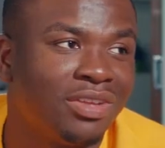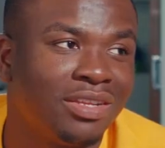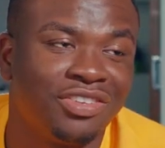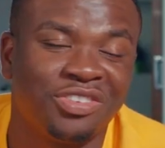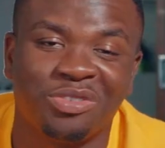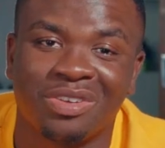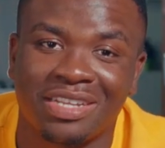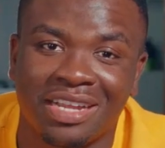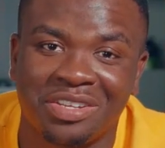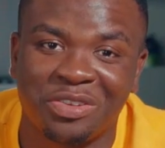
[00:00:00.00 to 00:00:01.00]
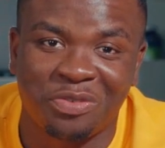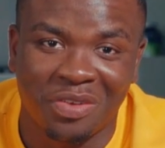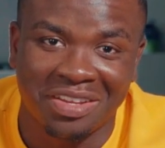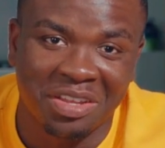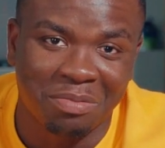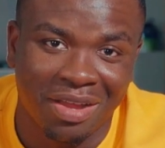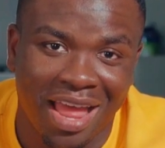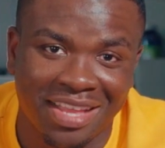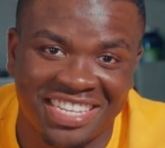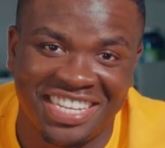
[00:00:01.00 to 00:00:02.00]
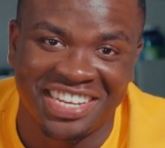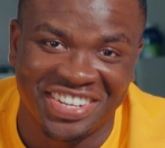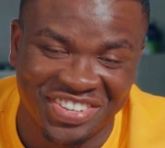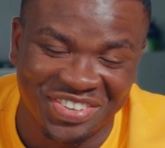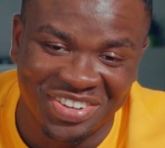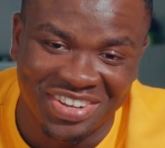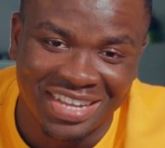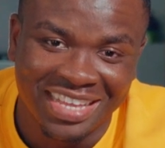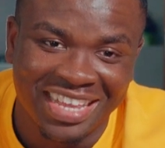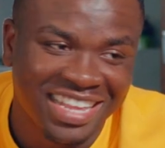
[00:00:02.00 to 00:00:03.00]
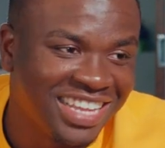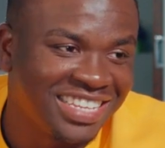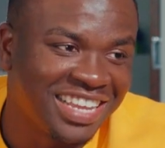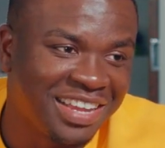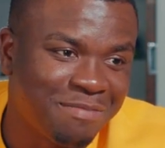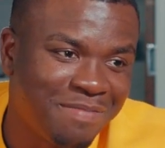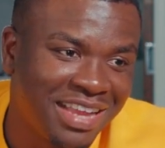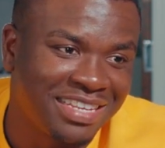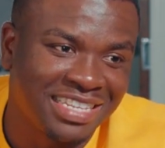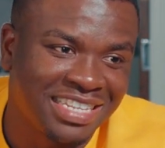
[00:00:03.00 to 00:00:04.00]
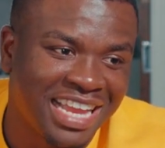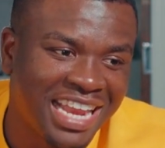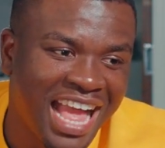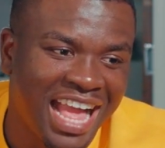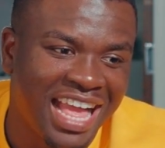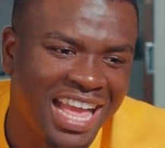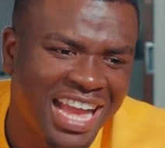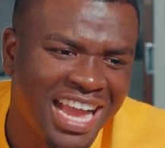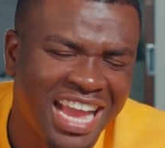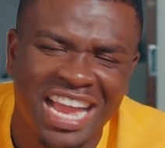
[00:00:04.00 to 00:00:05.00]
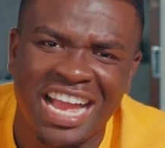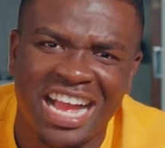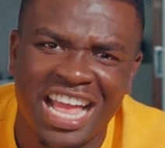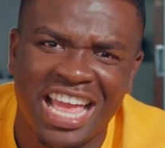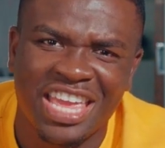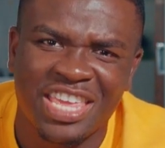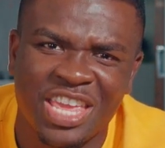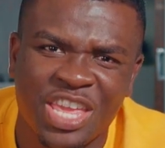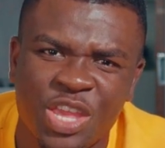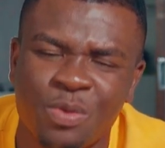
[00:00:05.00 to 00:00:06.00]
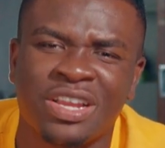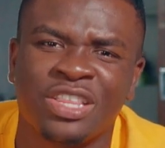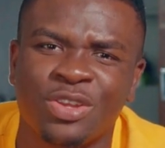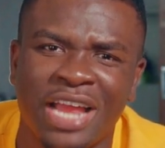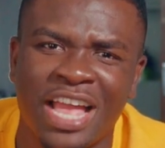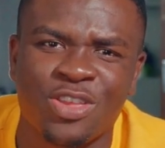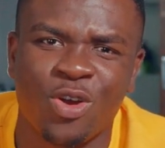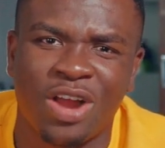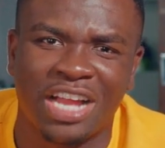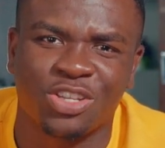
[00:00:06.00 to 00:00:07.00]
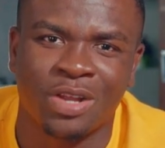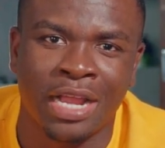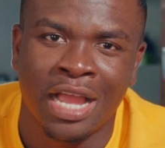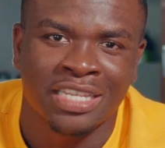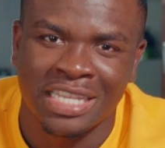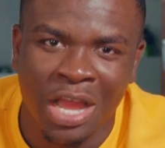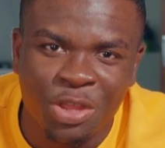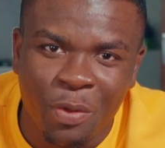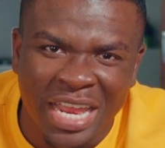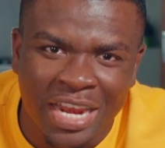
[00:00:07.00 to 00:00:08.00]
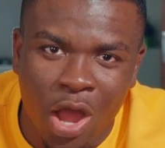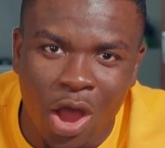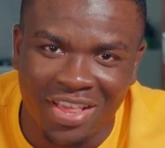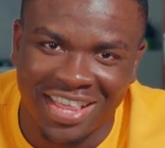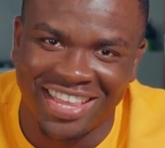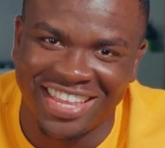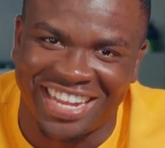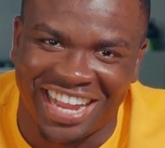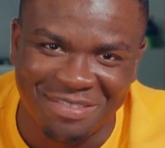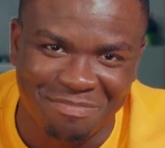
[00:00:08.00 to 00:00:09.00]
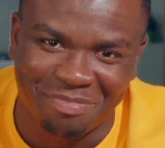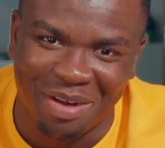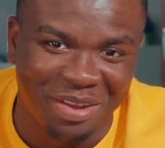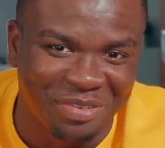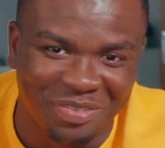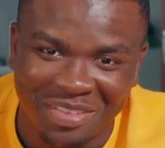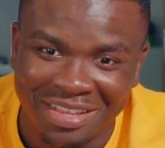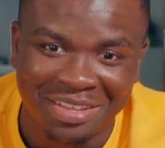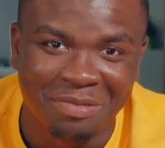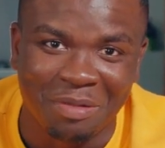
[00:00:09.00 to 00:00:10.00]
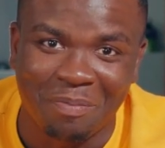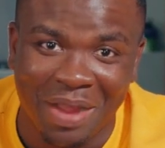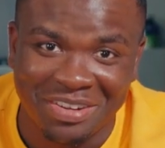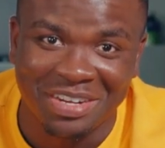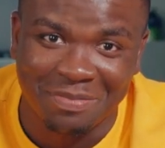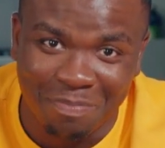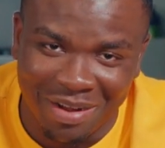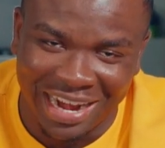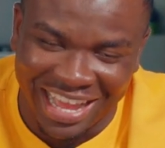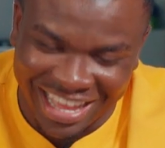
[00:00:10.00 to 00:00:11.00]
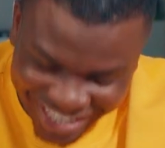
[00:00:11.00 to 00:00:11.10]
And do you know what's actually funny about that scene as well? It's that Patrick saying, nah, you wouldn't do that in your country, so don't do it in ours. Bruv, well, Patrick's black.